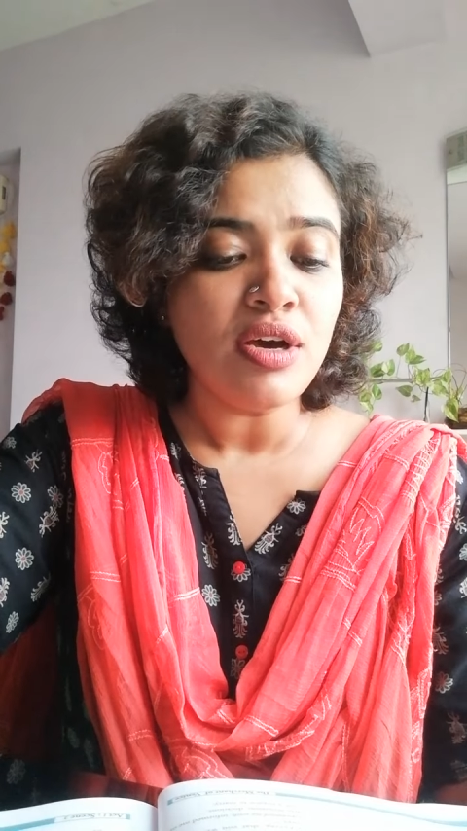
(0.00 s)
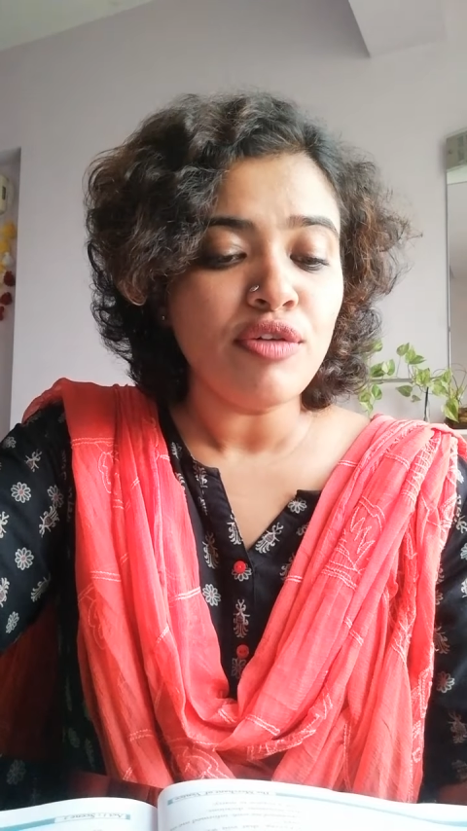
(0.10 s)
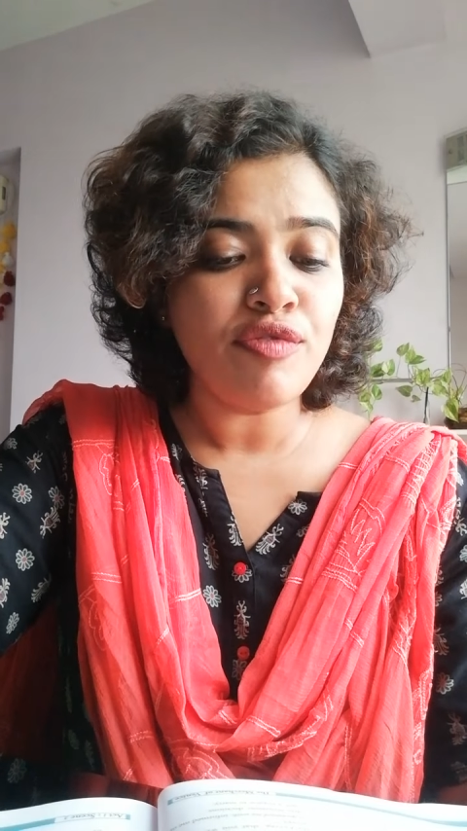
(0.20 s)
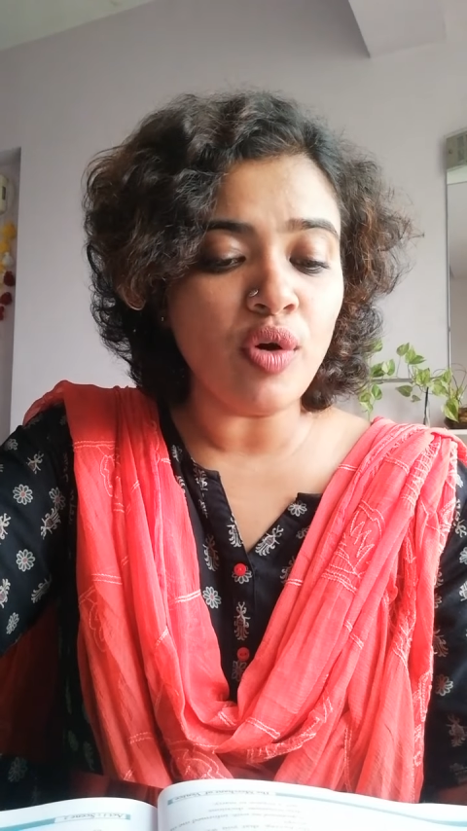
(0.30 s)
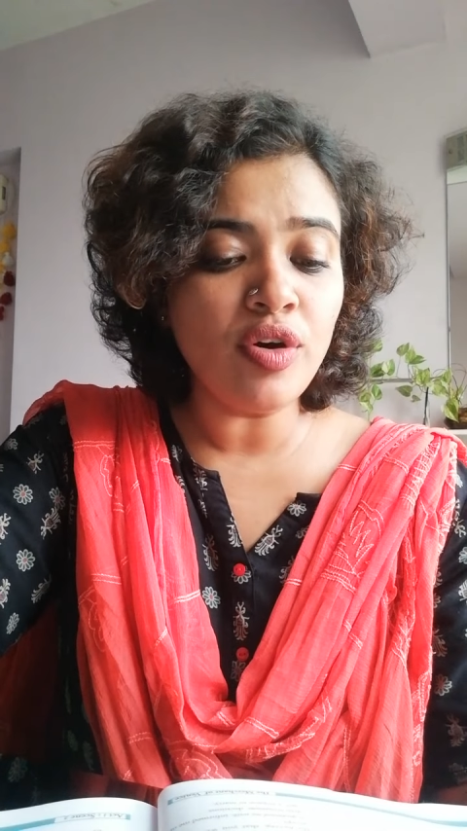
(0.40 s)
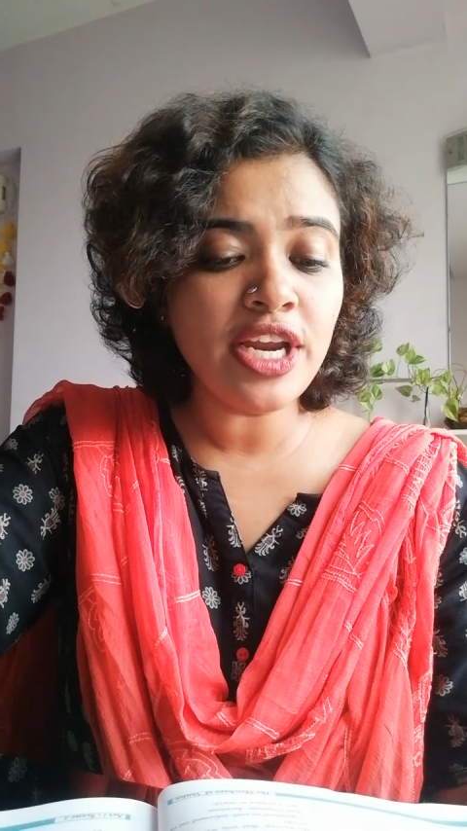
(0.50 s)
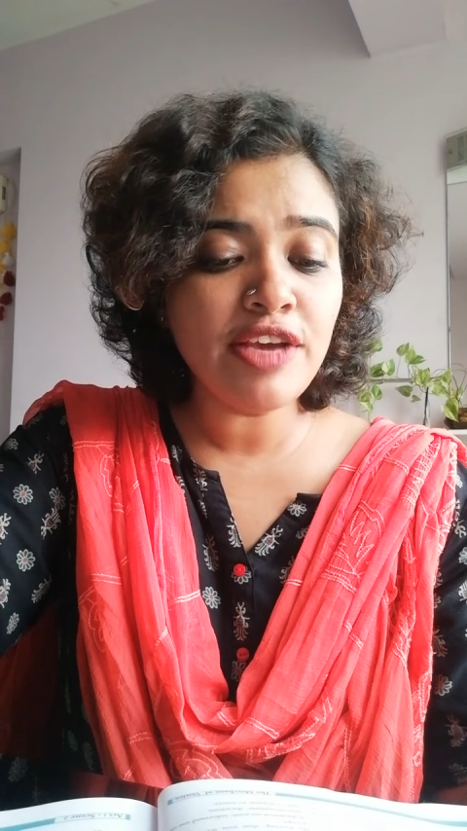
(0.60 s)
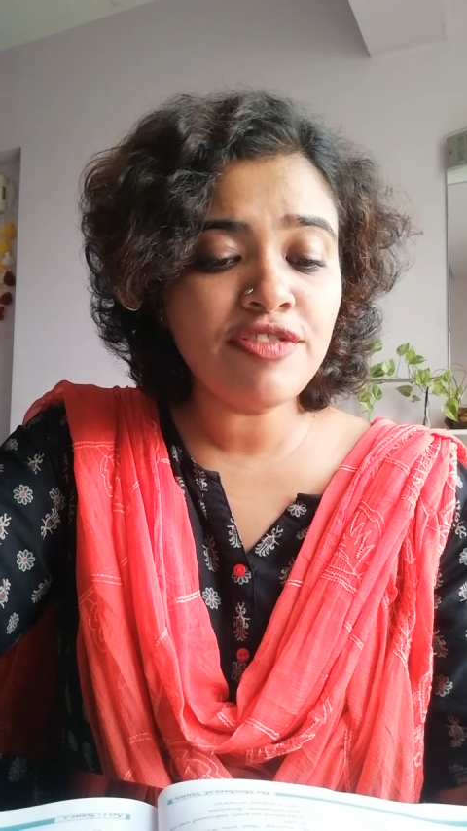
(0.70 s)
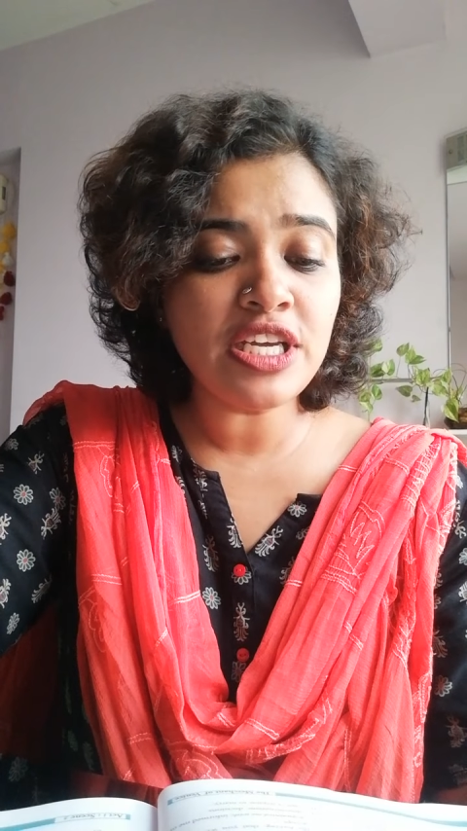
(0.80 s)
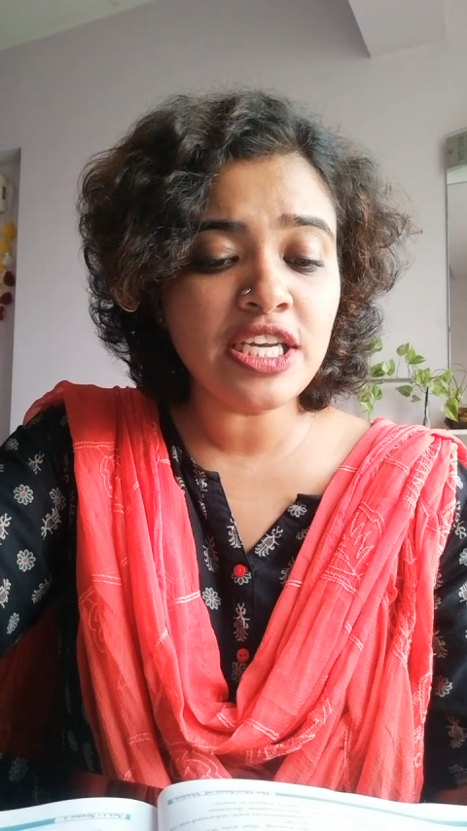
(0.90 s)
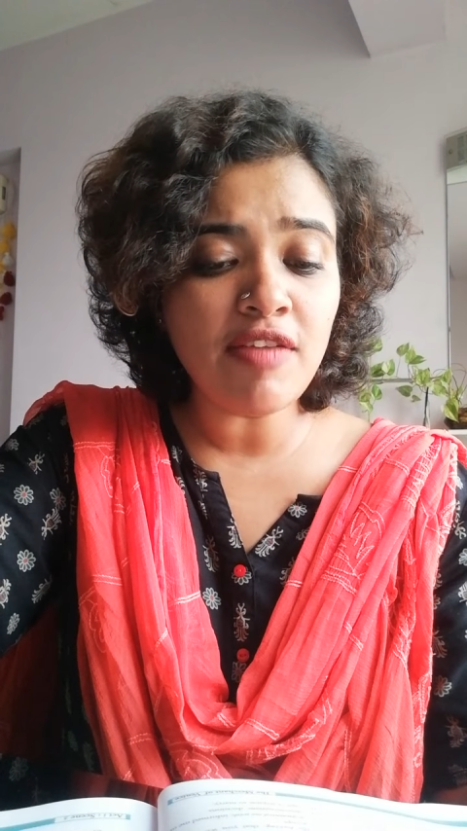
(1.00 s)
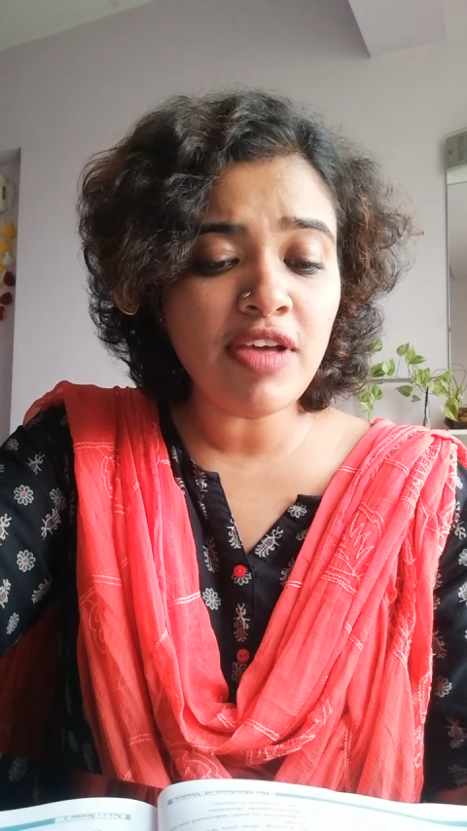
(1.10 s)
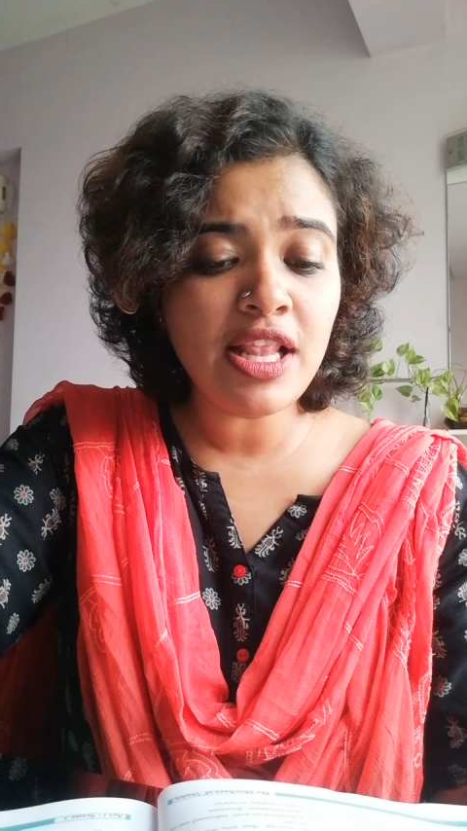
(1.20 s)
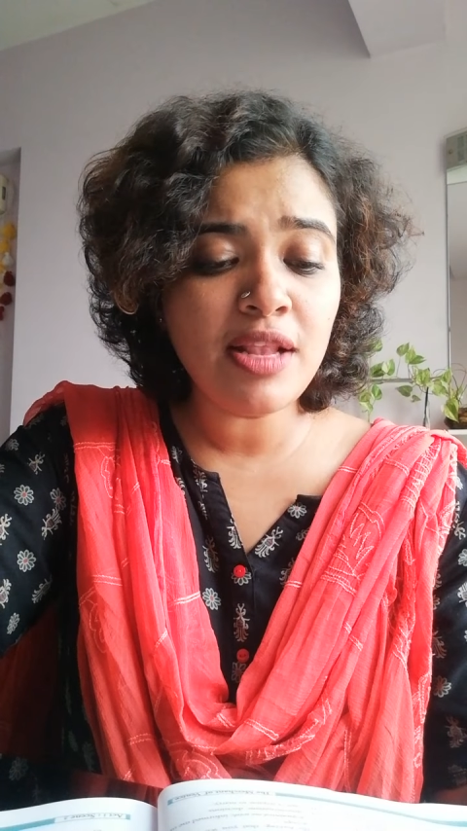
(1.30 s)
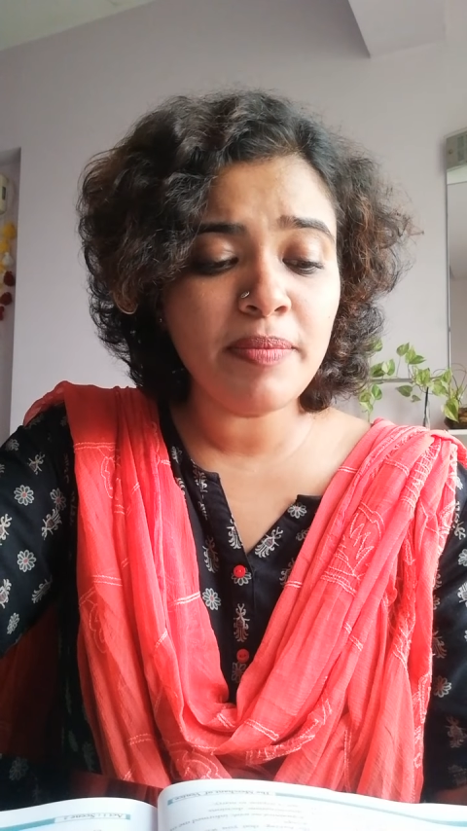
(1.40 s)
For if the
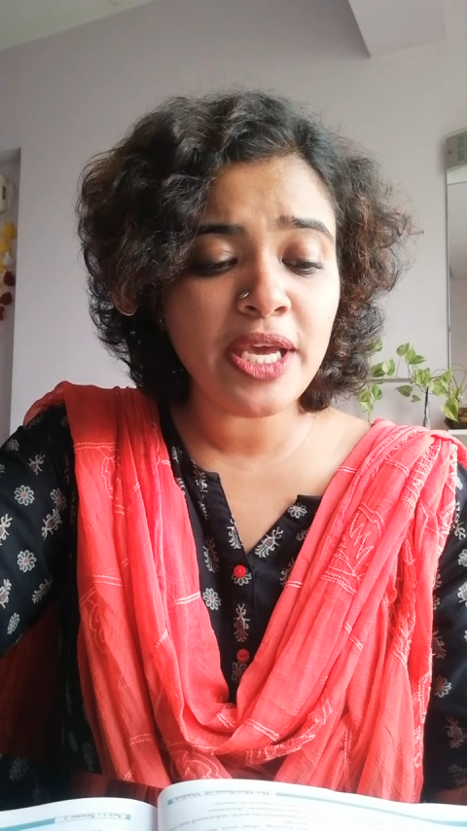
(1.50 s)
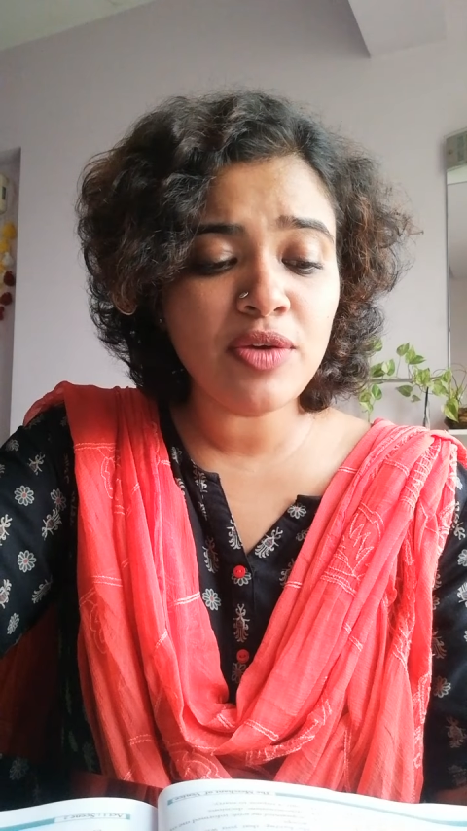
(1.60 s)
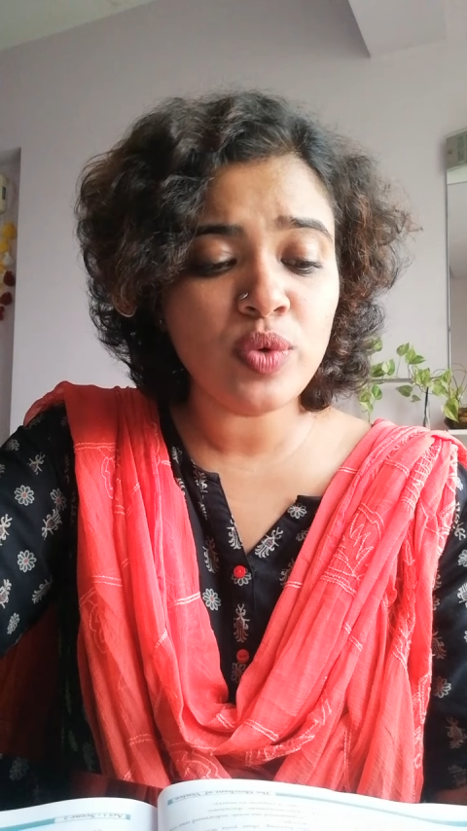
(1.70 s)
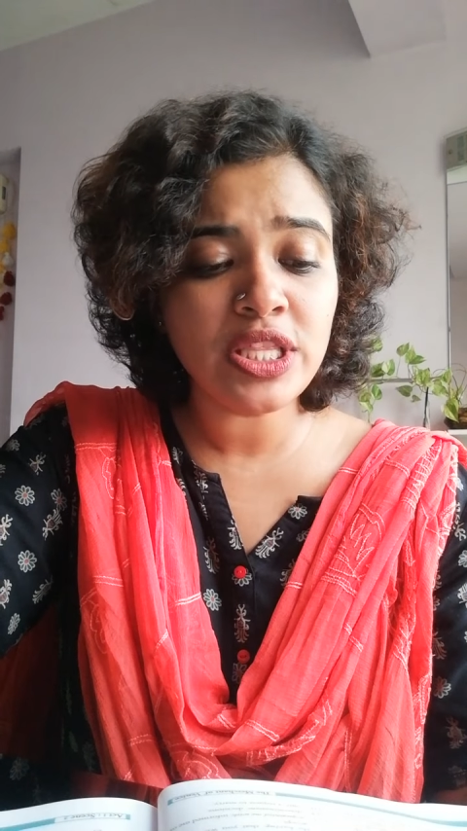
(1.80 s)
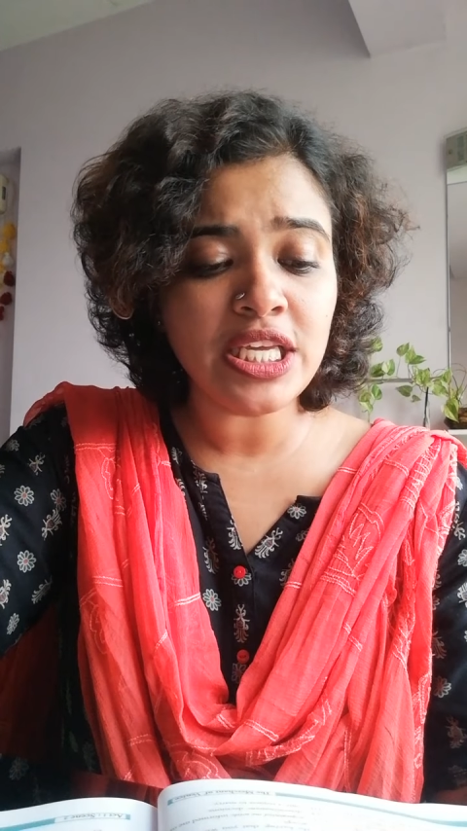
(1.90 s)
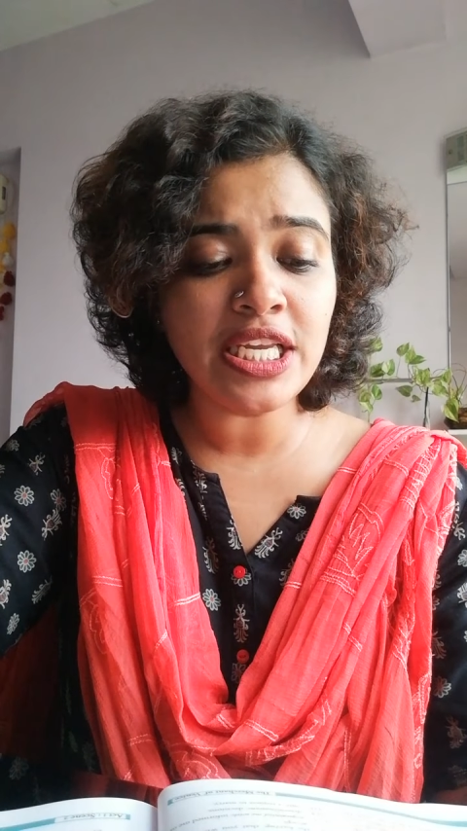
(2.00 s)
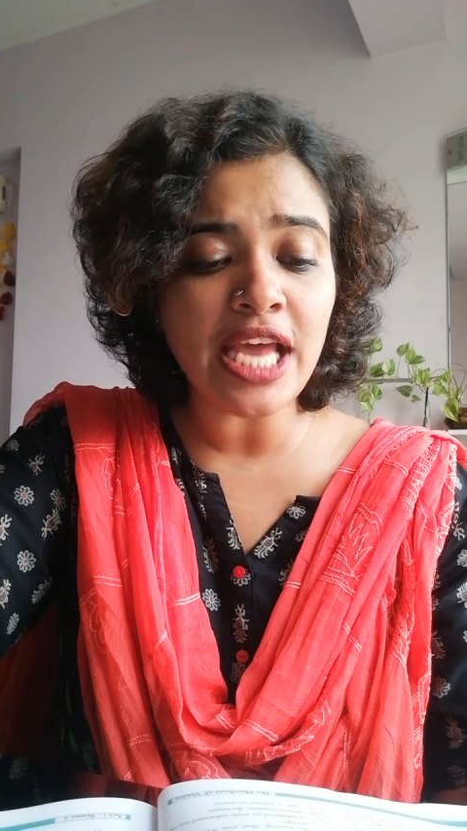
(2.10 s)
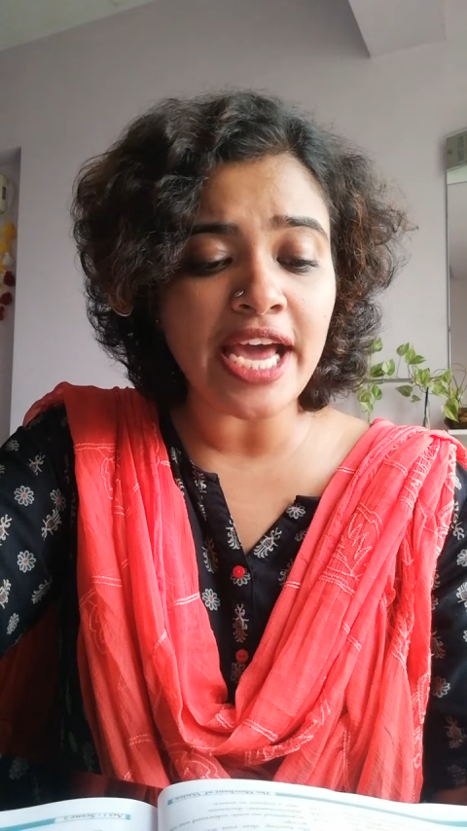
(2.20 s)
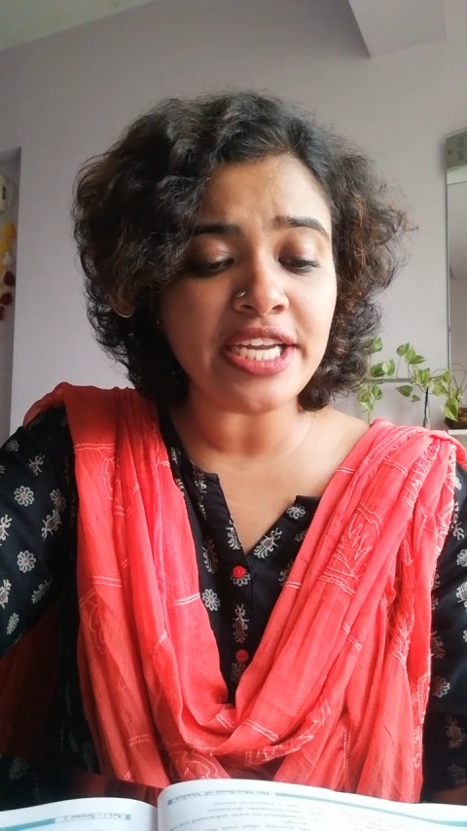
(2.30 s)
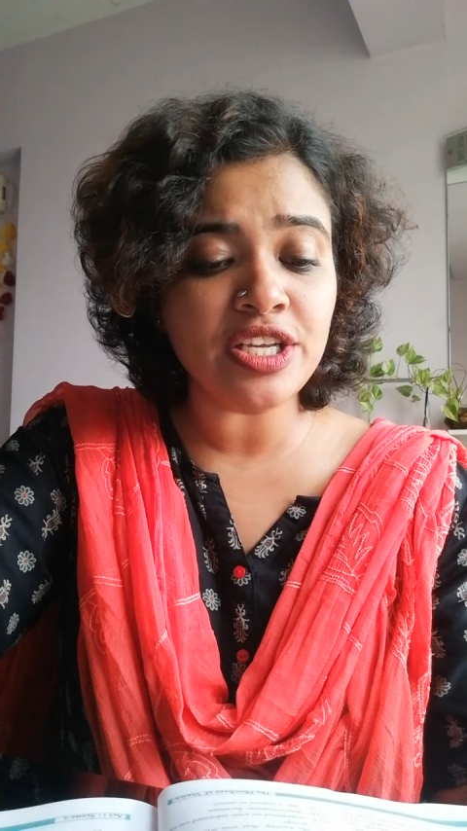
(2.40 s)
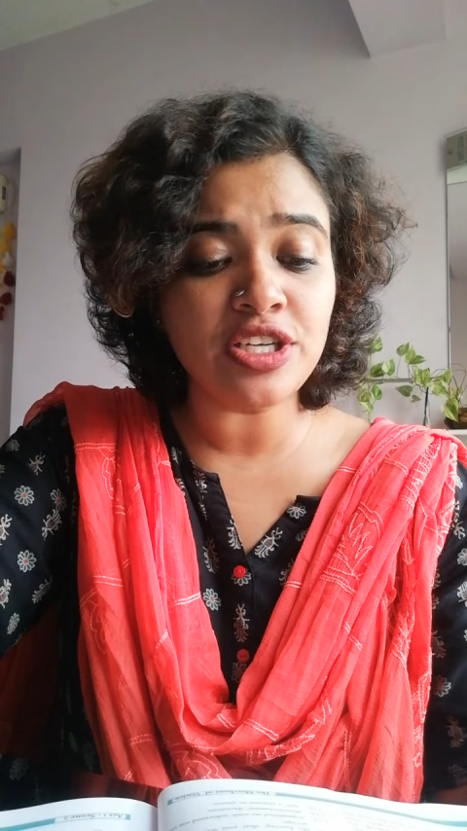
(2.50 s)
devil be within and the